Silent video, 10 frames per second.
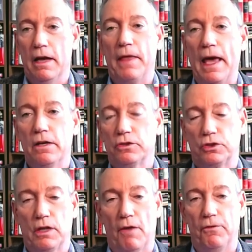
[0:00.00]
They could
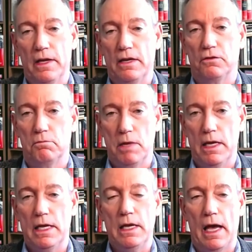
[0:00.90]
stuff in as
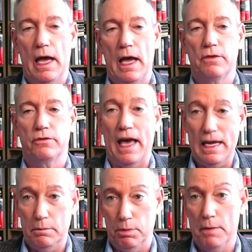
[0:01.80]
many as
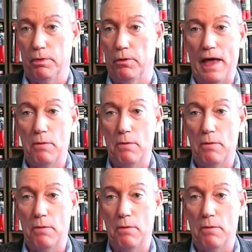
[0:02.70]
8 people.